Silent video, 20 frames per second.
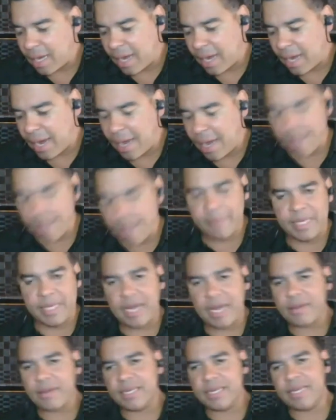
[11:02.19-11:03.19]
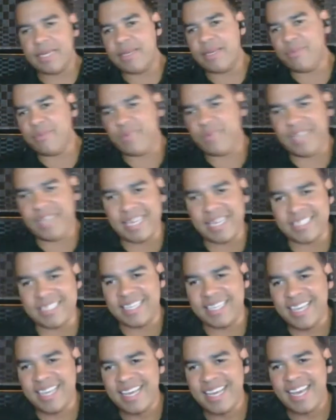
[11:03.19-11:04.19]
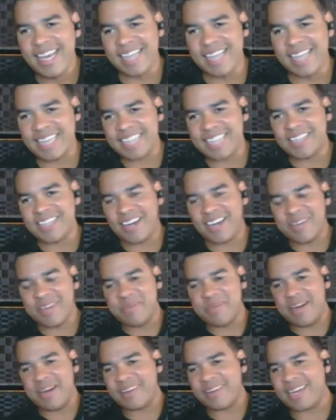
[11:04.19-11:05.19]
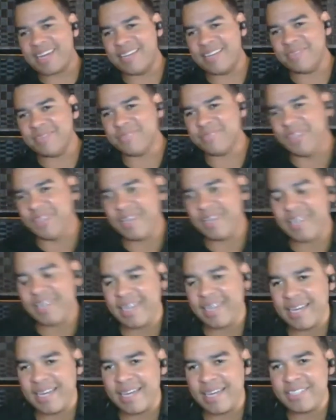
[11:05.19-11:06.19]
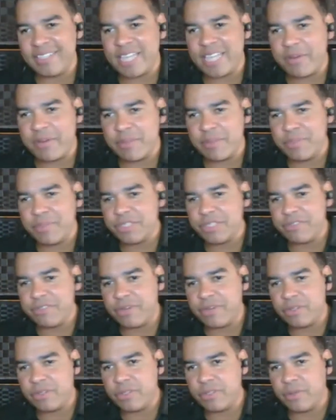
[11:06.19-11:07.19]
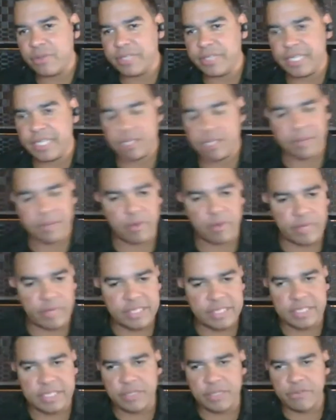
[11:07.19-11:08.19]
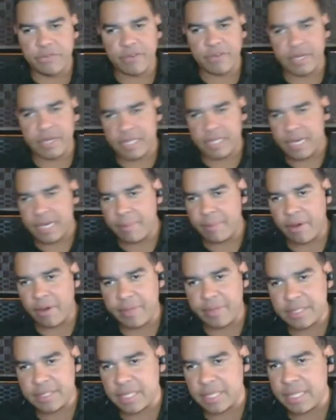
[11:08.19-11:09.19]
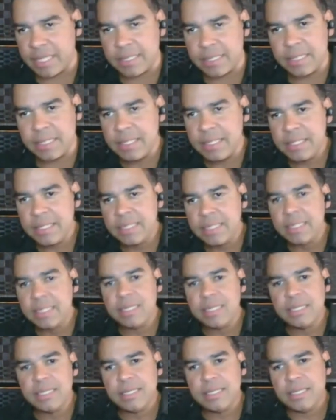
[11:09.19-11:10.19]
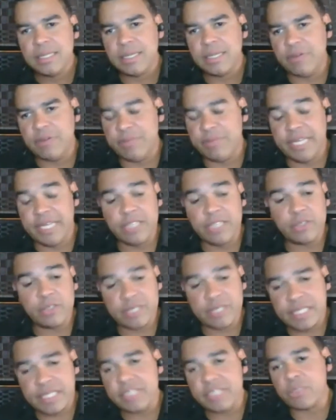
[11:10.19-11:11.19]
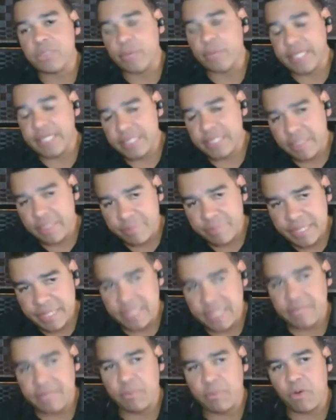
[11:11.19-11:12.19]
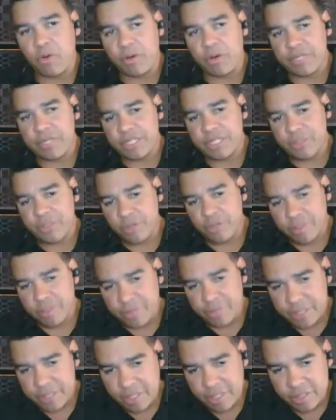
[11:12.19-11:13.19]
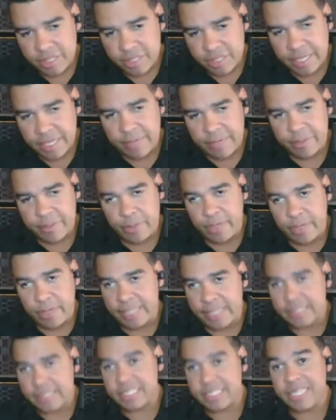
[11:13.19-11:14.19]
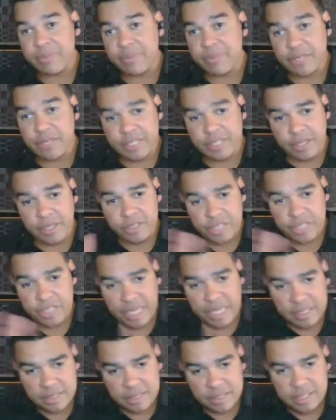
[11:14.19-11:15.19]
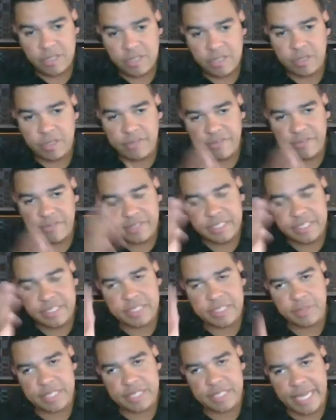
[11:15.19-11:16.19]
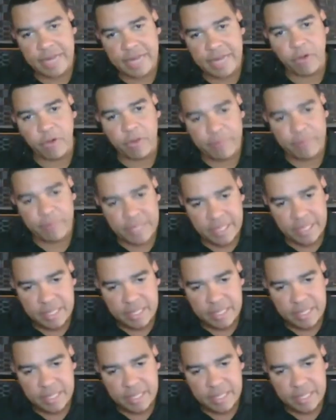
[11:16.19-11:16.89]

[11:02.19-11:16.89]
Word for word: I, I mean, I, it, as as I talk about kind of, you know, I, I chat with a bunch of folks who are thinking about raising a new fund, and I'm always like, it would be interesting to raise something more on the $200 million side where you're writing $10 million checks. You can fund a series A or B.